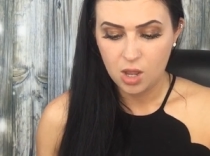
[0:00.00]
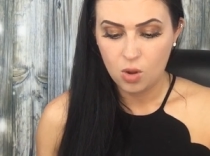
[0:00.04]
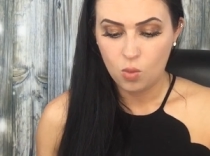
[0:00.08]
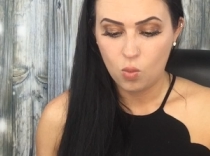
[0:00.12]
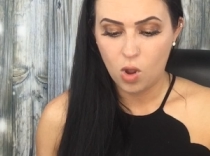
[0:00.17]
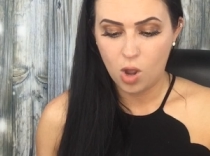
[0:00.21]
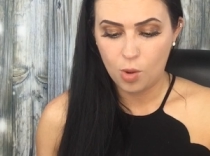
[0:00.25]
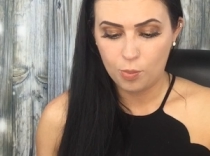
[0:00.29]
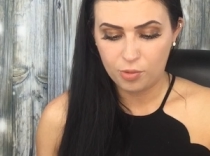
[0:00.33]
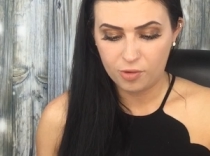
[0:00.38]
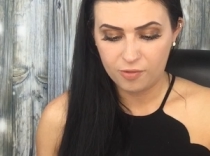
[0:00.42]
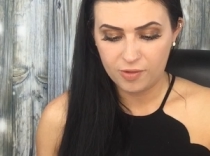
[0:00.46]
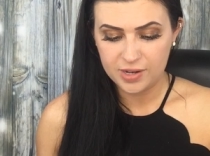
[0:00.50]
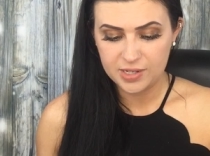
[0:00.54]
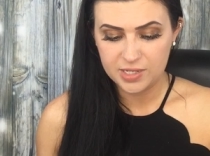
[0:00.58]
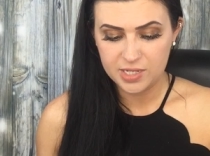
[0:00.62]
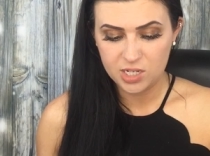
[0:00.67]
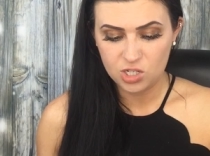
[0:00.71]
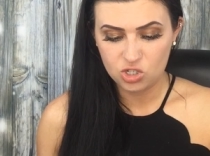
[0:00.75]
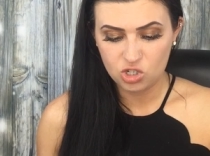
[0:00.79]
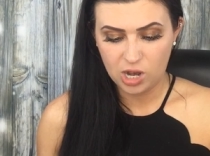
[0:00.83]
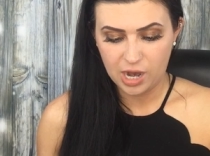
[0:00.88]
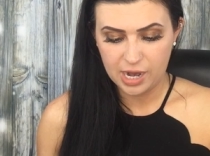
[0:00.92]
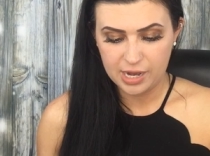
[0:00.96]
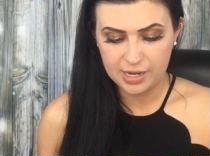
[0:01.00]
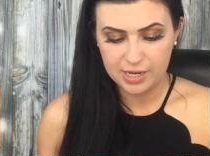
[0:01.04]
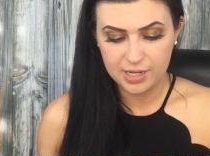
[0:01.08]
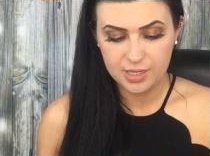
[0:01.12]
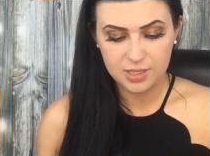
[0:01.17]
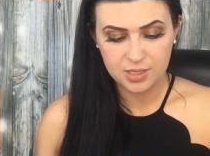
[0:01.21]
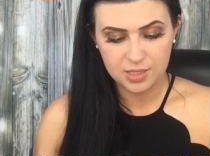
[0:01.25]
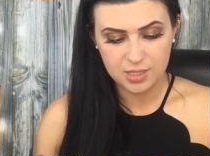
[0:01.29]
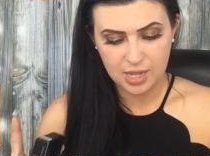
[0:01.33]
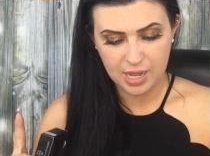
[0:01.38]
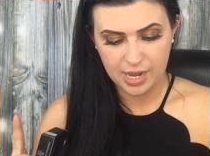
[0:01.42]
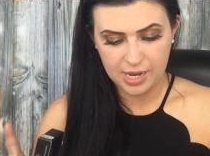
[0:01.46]
while preventing
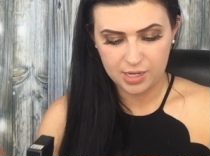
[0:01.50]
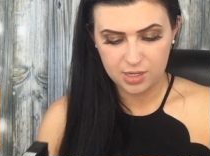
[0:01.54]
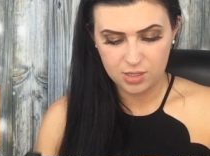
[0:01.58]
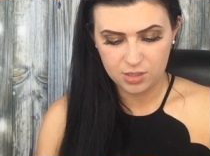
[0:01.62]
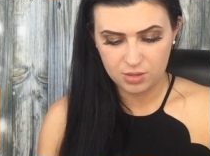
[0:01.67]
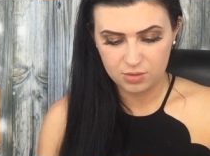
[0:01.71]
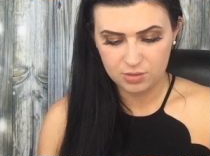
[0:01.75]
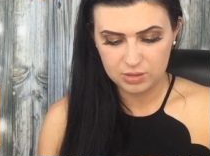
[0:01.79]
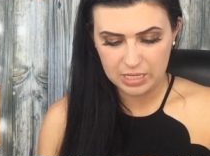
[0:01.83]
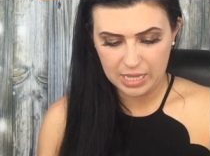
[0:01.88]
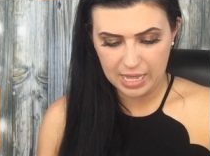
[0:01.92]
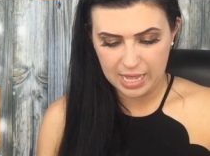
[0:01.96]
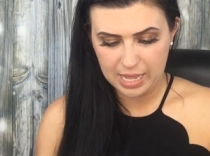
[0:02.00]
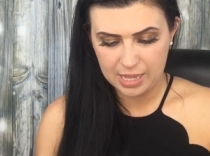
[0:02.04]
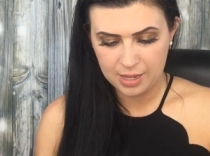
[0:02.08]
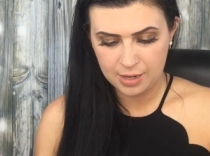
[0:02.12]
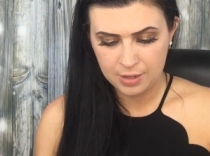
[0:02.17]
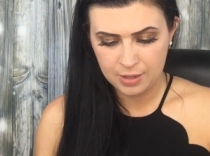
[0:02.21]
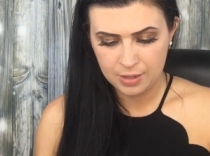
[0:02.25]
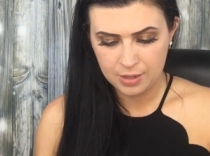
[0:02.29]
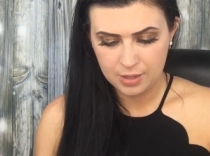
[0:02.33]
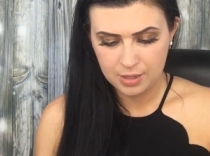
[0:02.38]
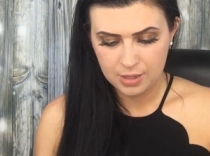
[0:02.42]
dryness. I could use that.